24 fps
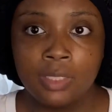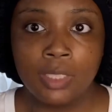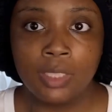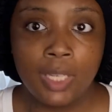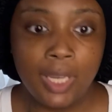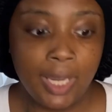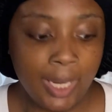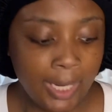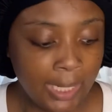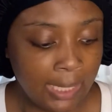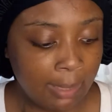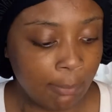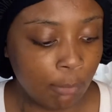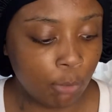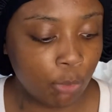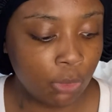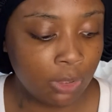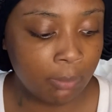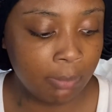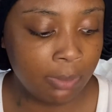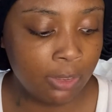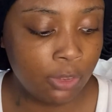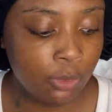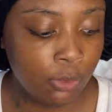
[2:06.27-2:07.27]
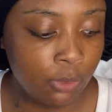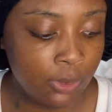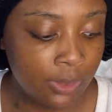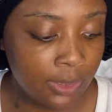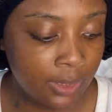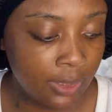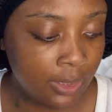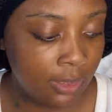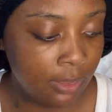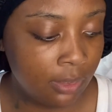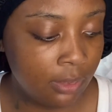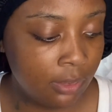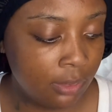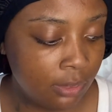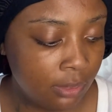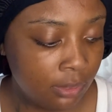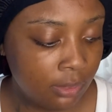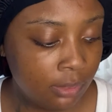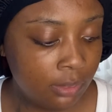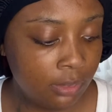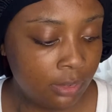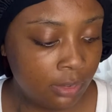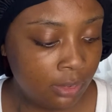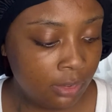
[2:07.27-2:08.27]
And I'm going to be using
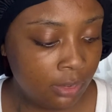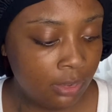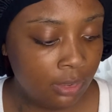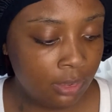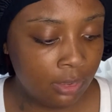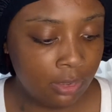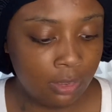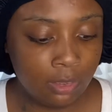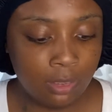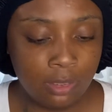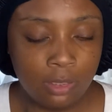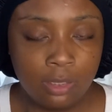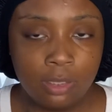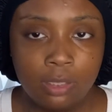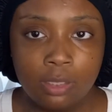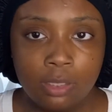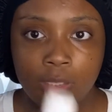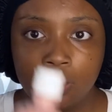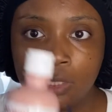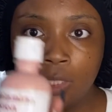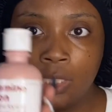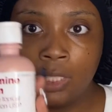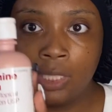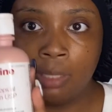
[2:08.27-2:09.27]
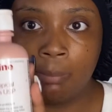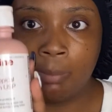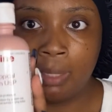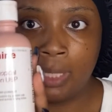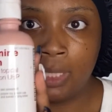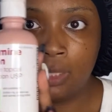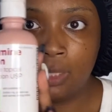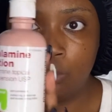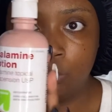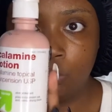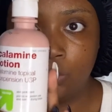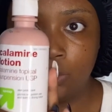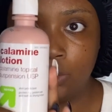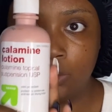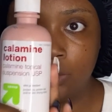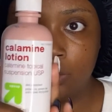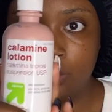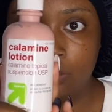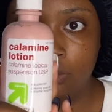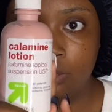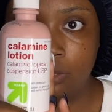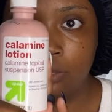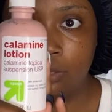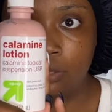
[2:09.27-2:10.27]
calamine lotion
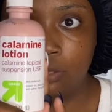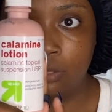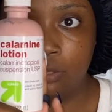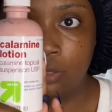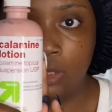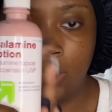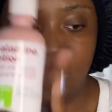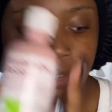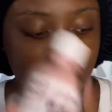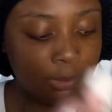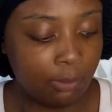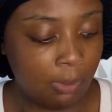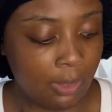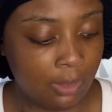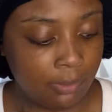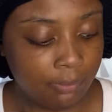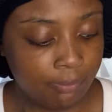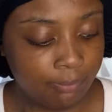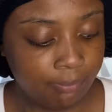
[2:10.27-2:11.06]
as well.